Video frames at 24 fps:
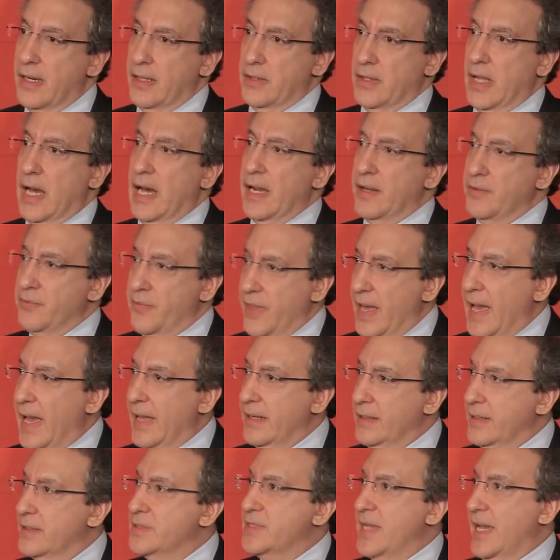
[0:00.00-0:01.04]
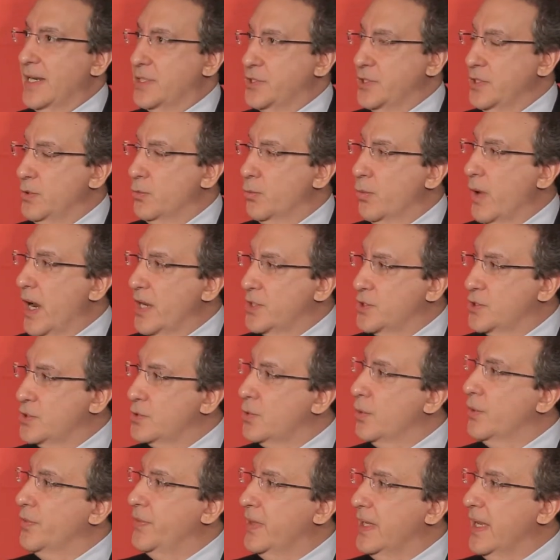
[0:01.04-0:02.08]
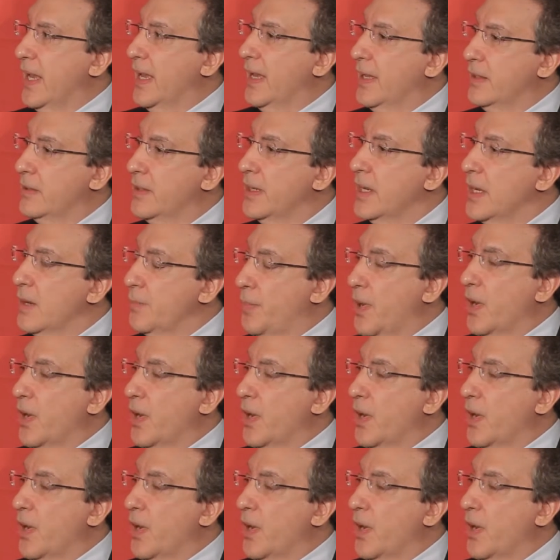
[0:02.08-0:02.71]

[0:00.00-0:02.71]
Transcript: a lot of that is actually rushed toward the end,